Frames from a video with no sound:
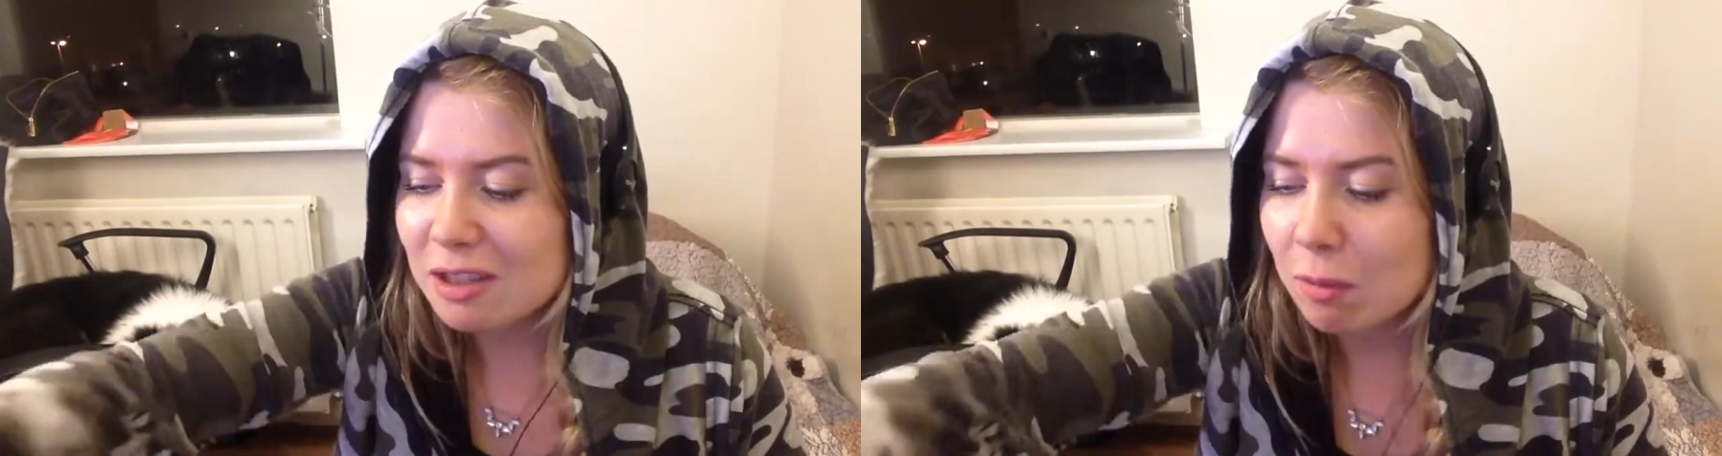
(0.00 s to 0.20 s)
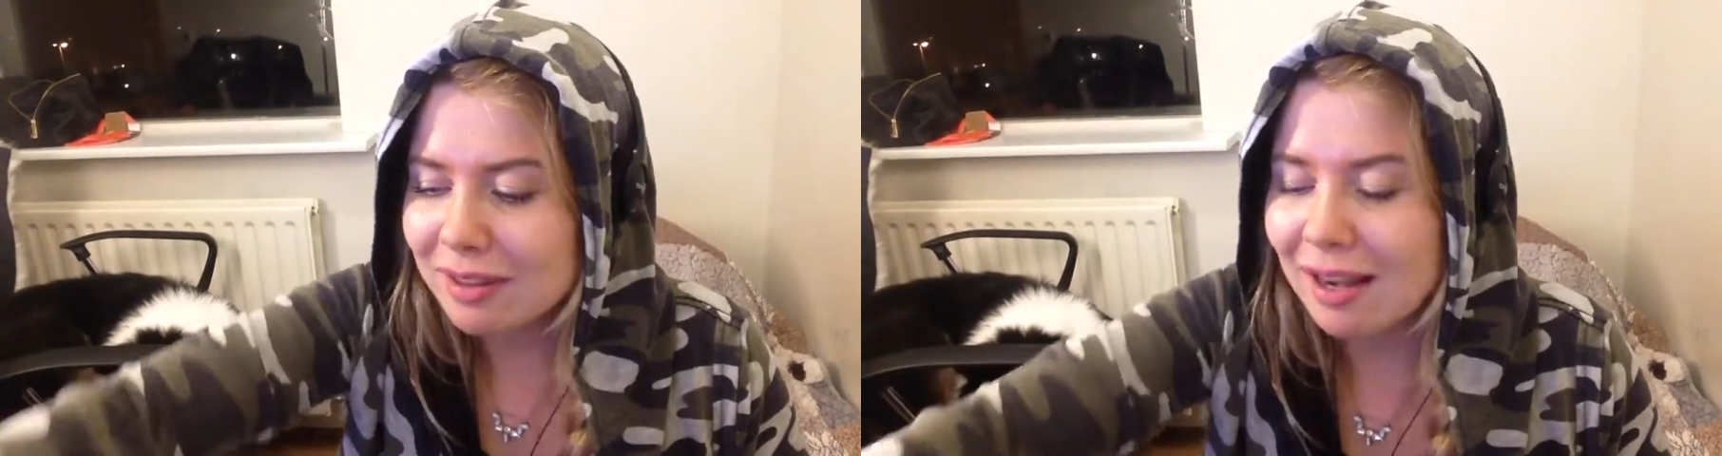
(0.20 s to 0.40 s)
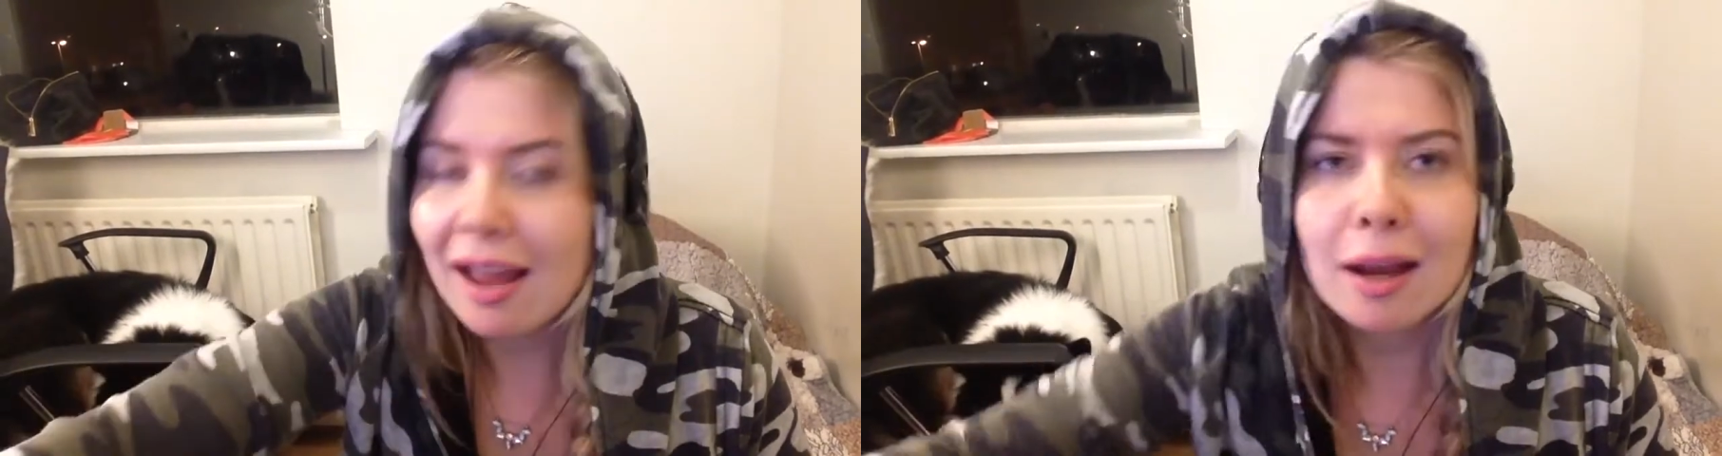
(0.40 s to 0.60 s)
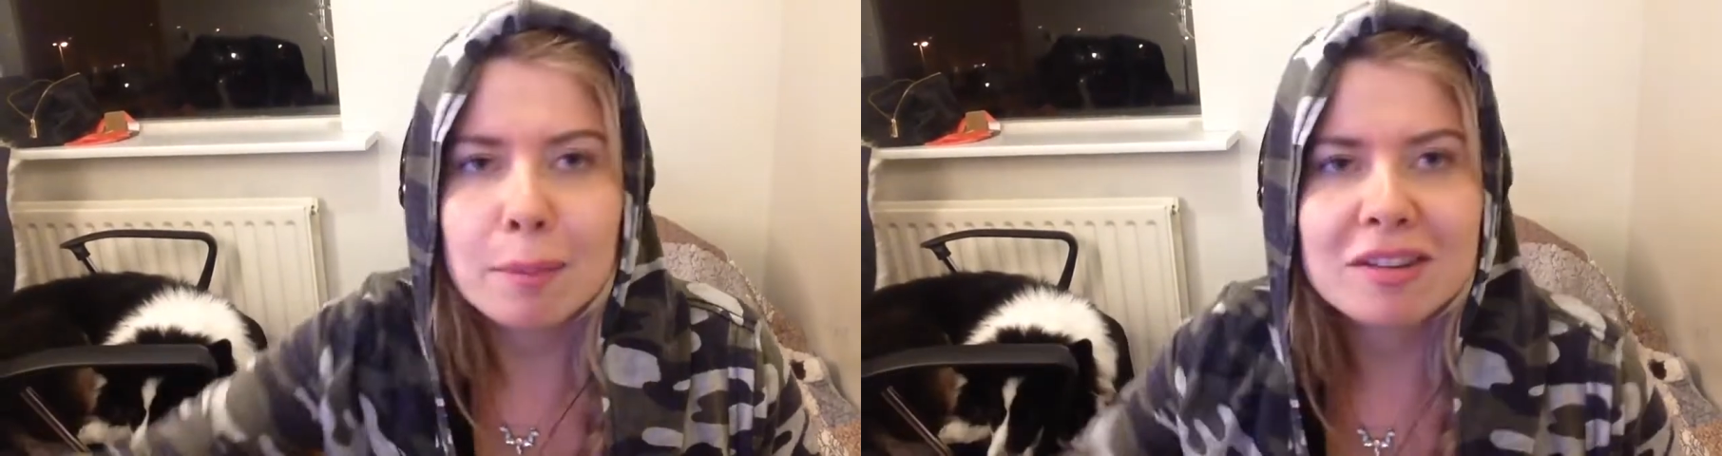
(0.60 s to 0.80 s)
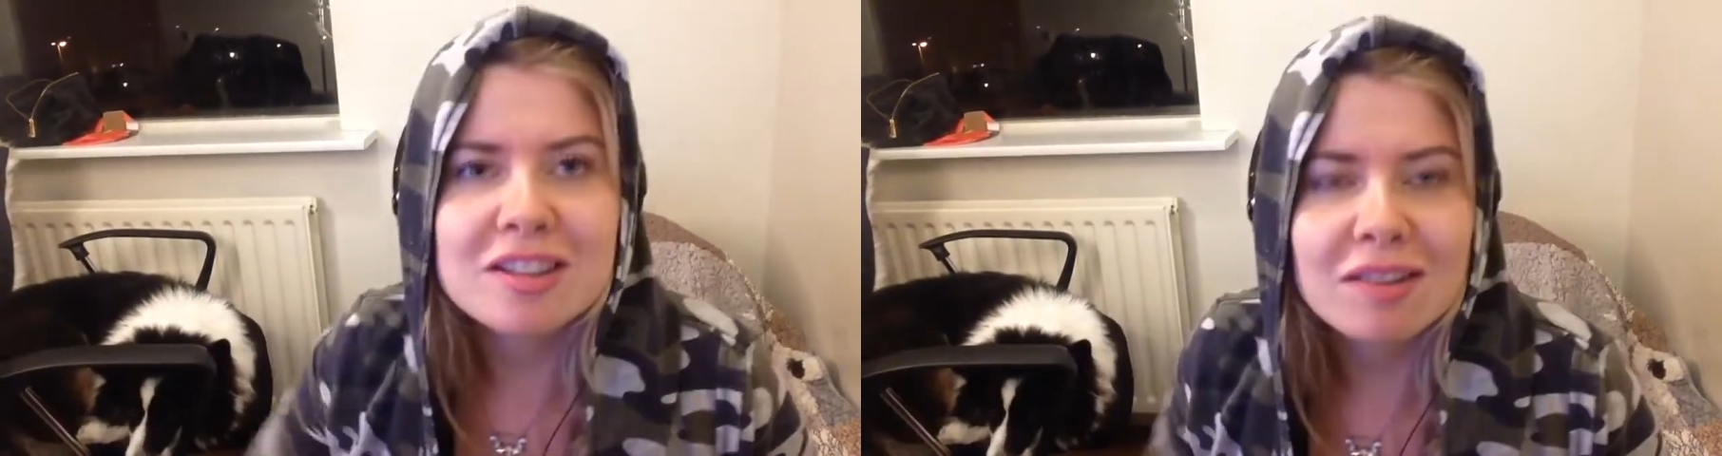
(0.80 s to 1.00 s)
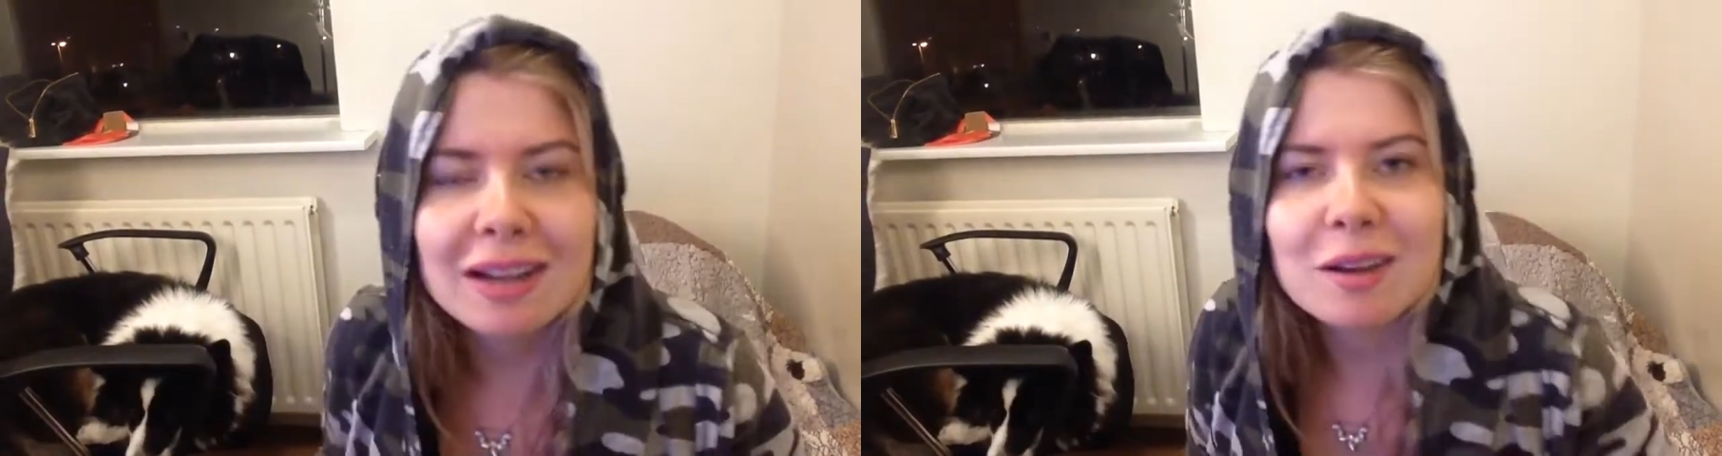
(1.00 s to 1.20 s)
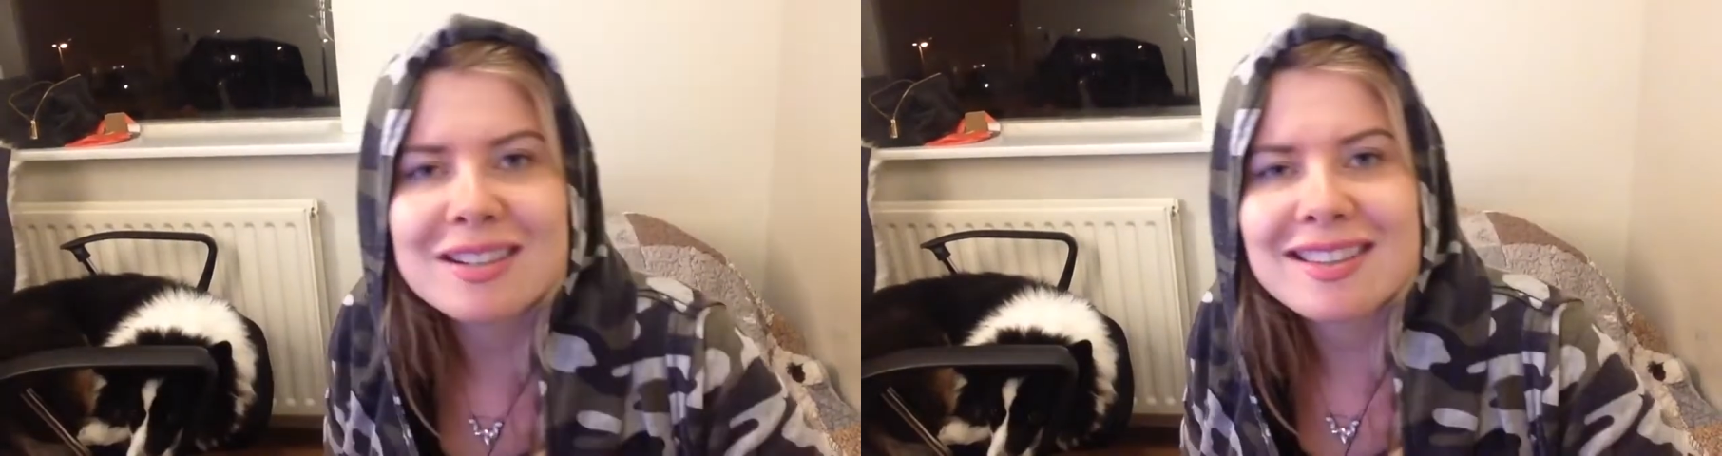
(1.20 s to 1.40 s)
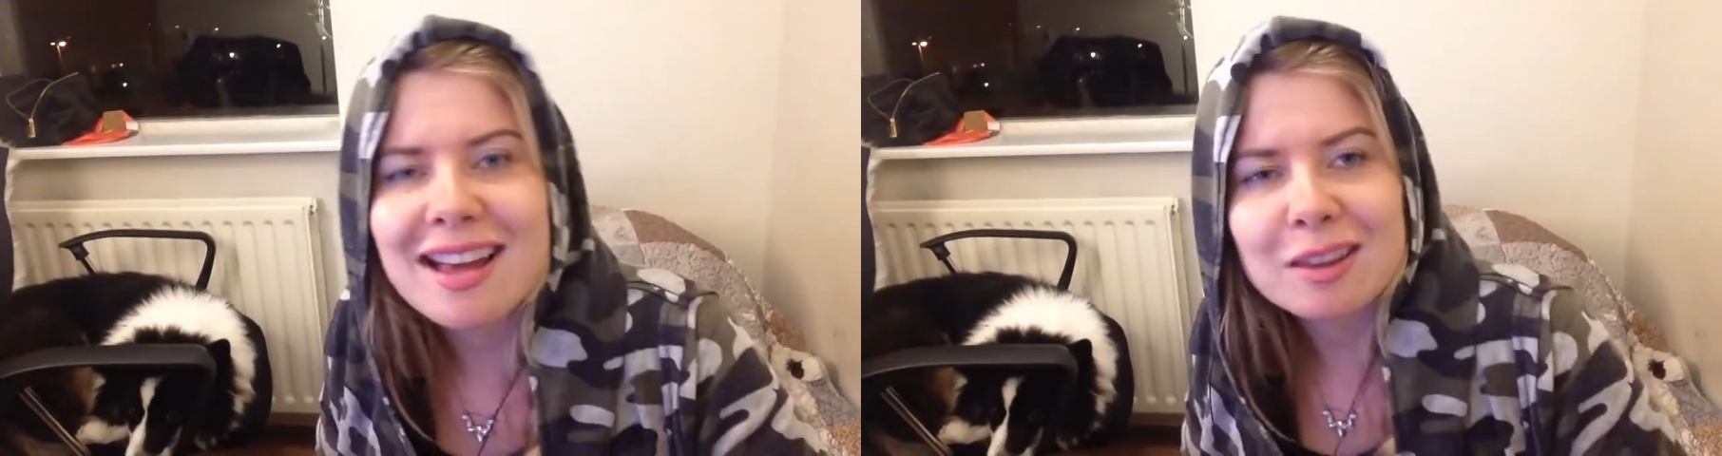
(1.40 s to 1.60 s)
also what I like about this
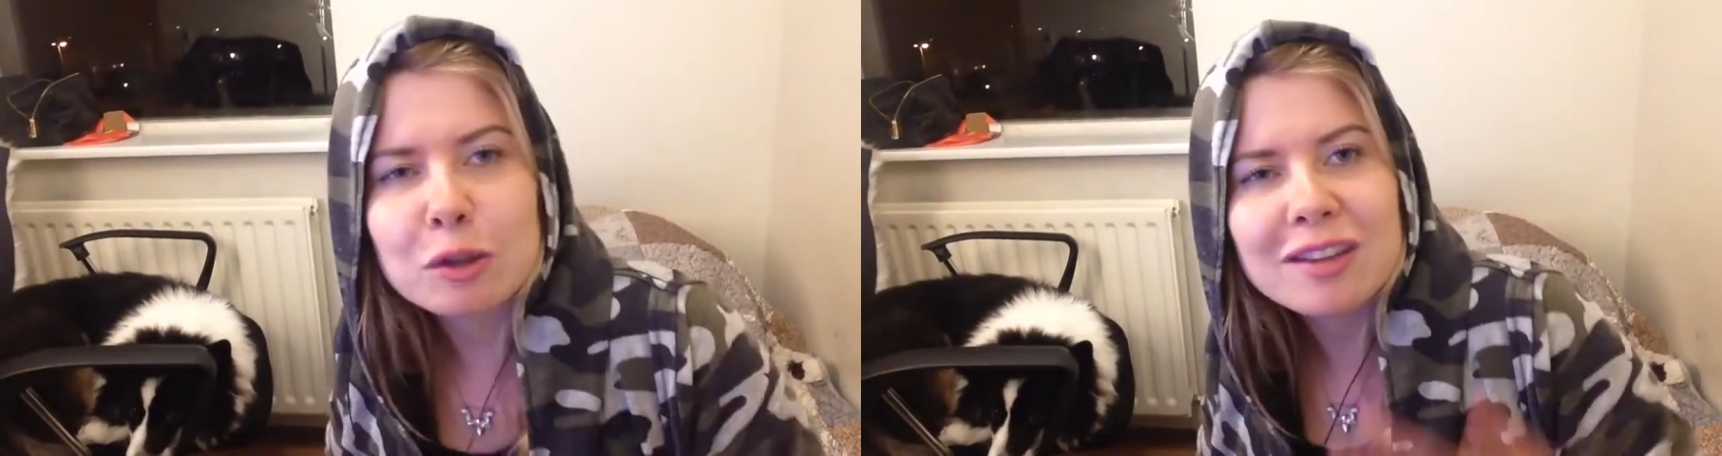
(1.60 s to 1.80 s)
video is that